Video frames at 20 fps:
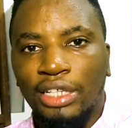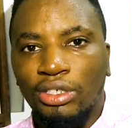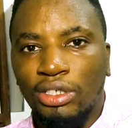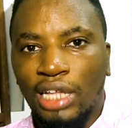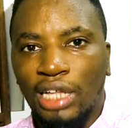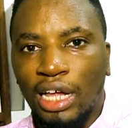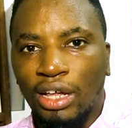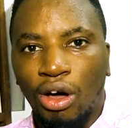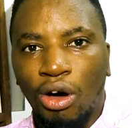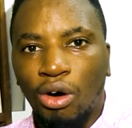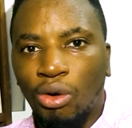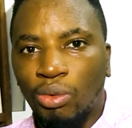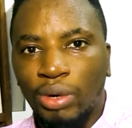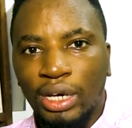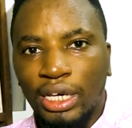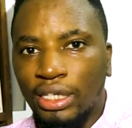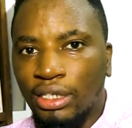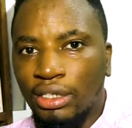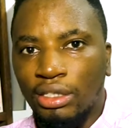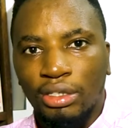that
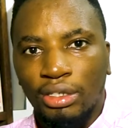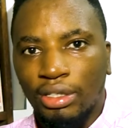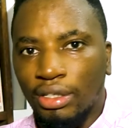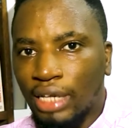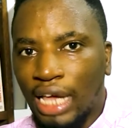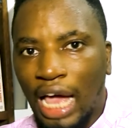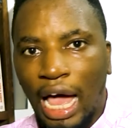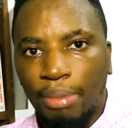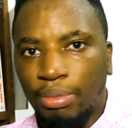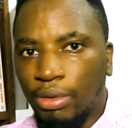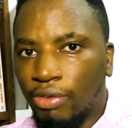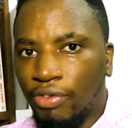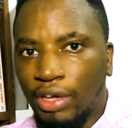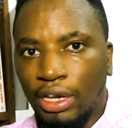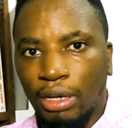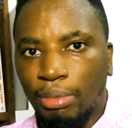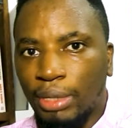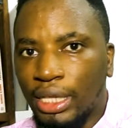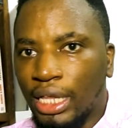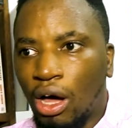always
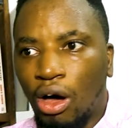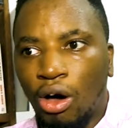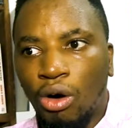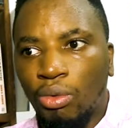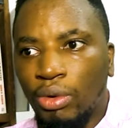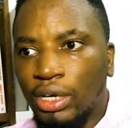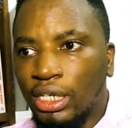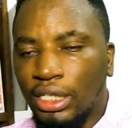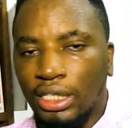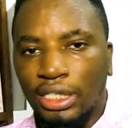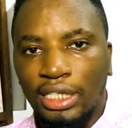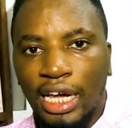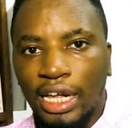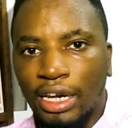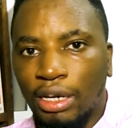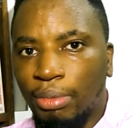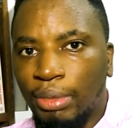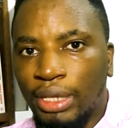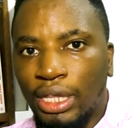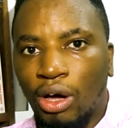captivated me, that always
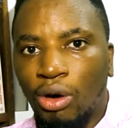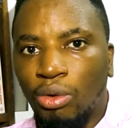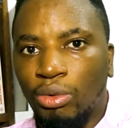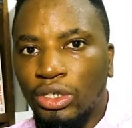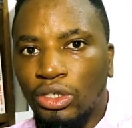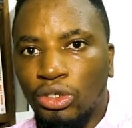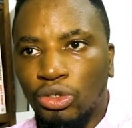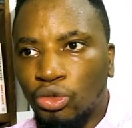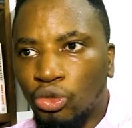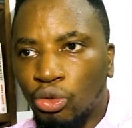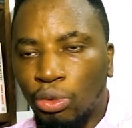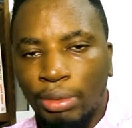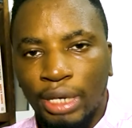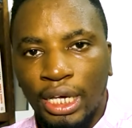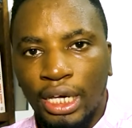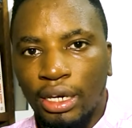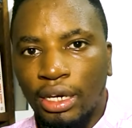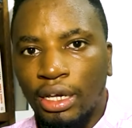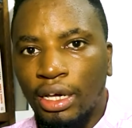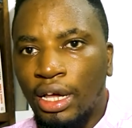excited me, that always drew
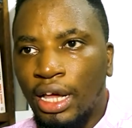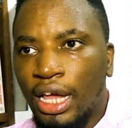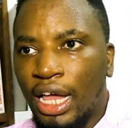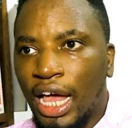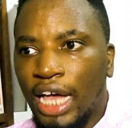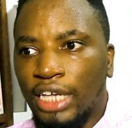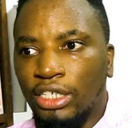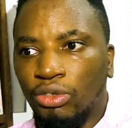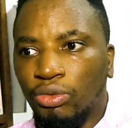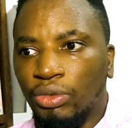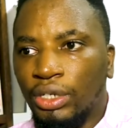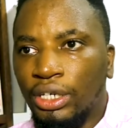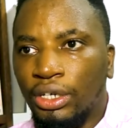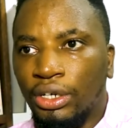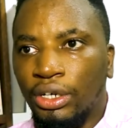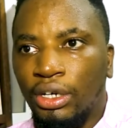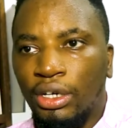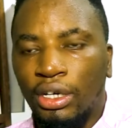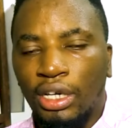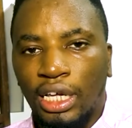me in as a
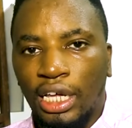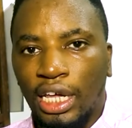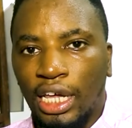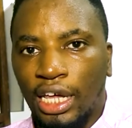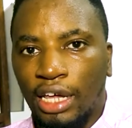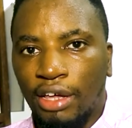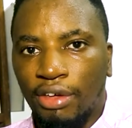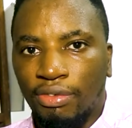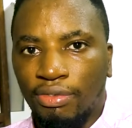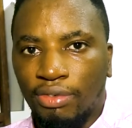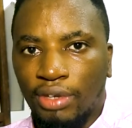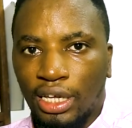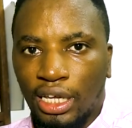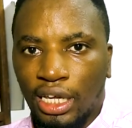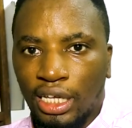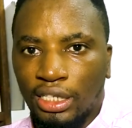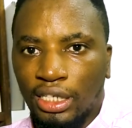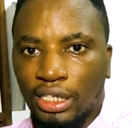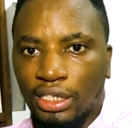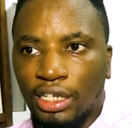reader.
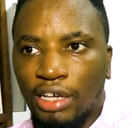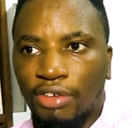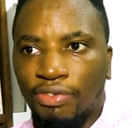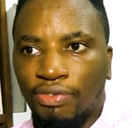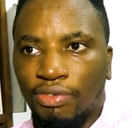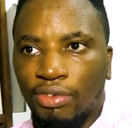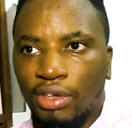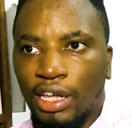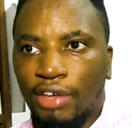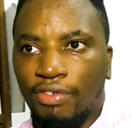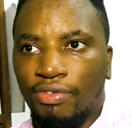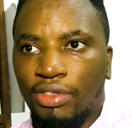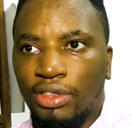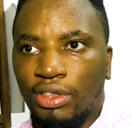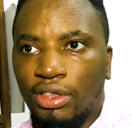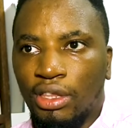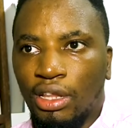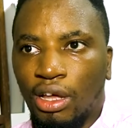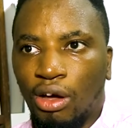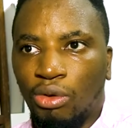It's as if
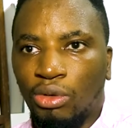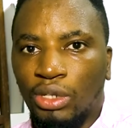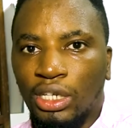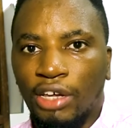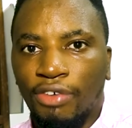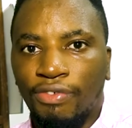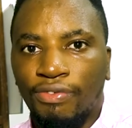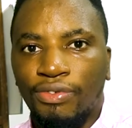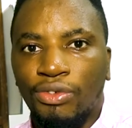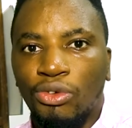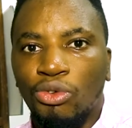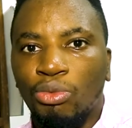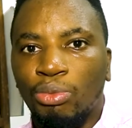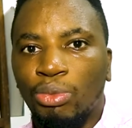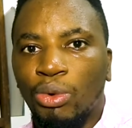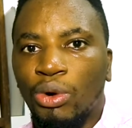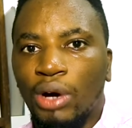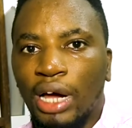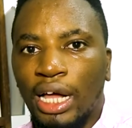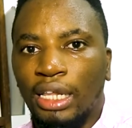only a few
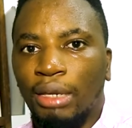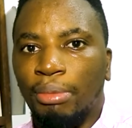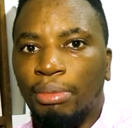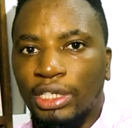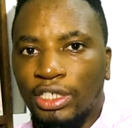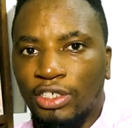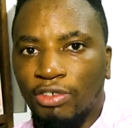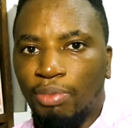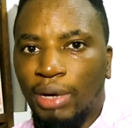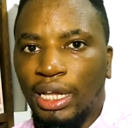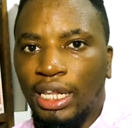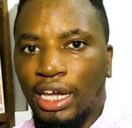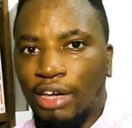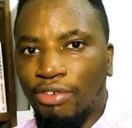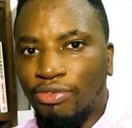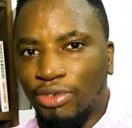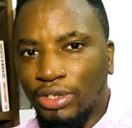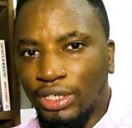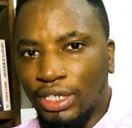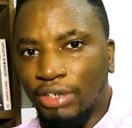more elements of my life
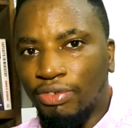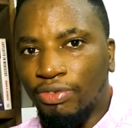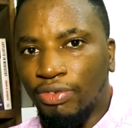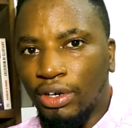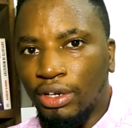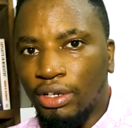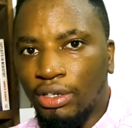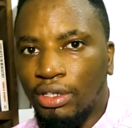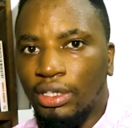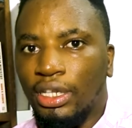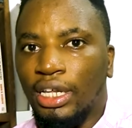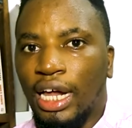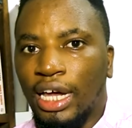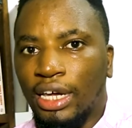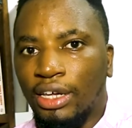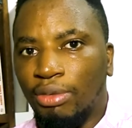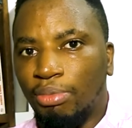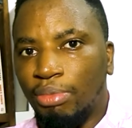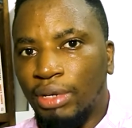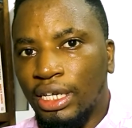were different, then I
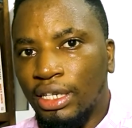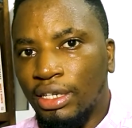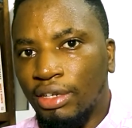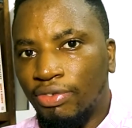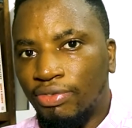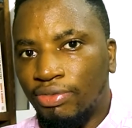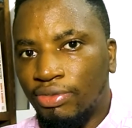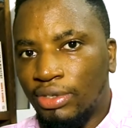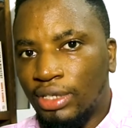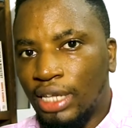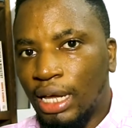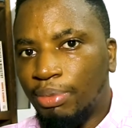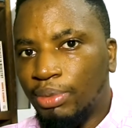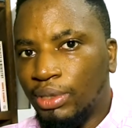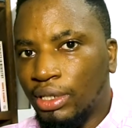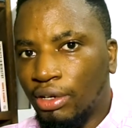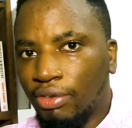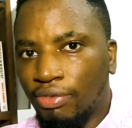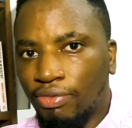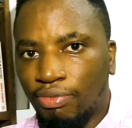could be in the steps
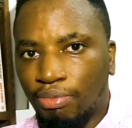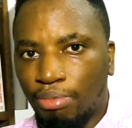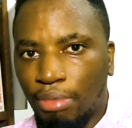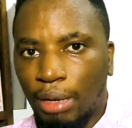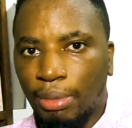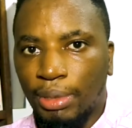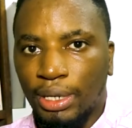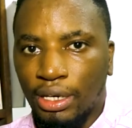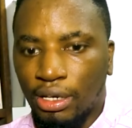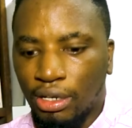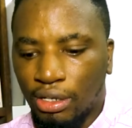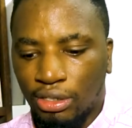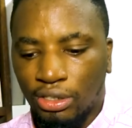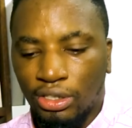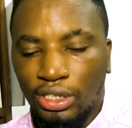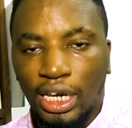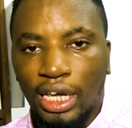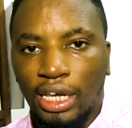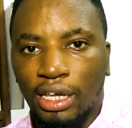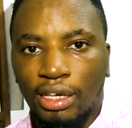of maybe
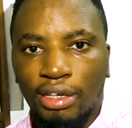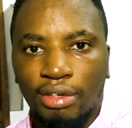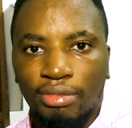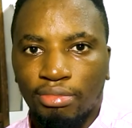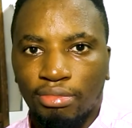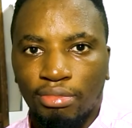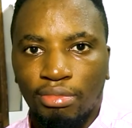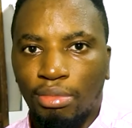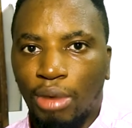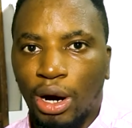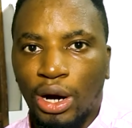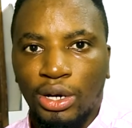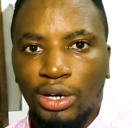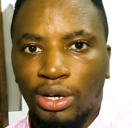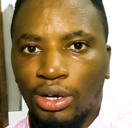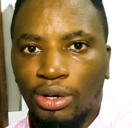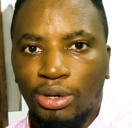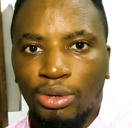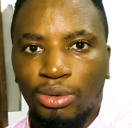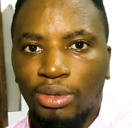Jake,
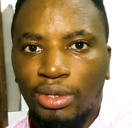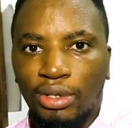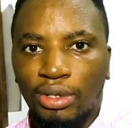Marco,